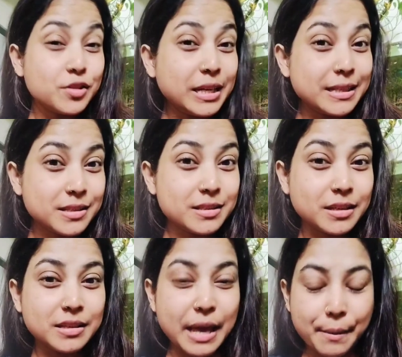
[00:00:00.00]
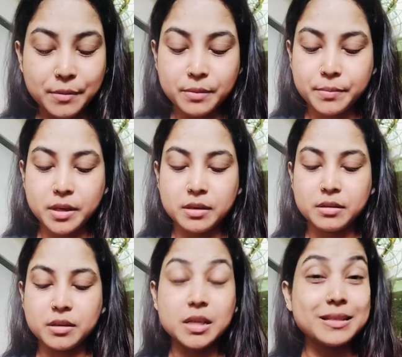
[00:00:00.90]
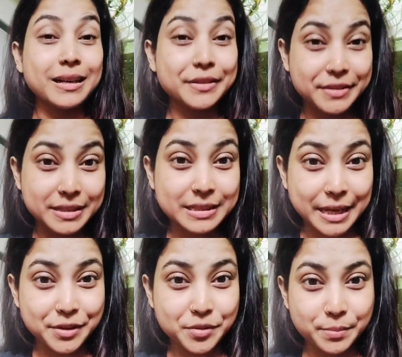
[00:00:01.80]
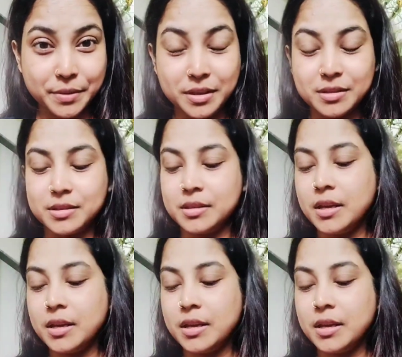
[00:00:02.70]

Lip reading: it's the MRP here is 110 rupees.